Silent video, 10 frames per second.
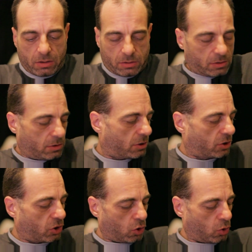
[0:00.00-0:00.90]

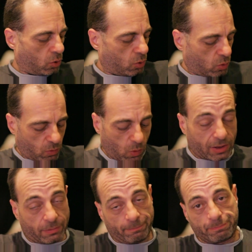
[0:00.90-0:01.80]
So,
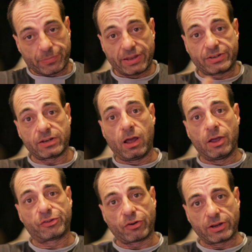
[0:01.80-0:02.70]
well, it didn't
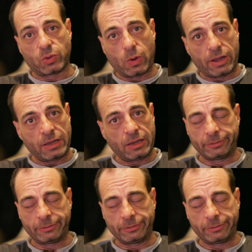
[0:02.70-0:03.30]
hurt straight away.